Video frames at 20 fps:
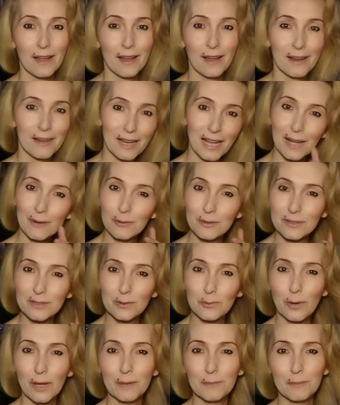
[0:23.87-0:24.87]
and I was
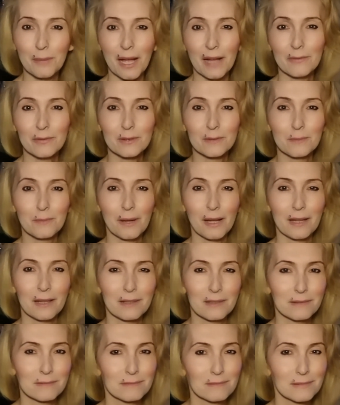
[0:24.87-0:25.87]
quite baffled
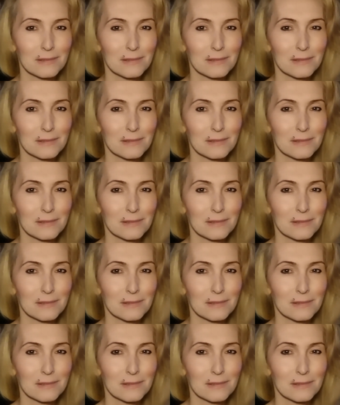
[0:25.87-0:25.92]
by,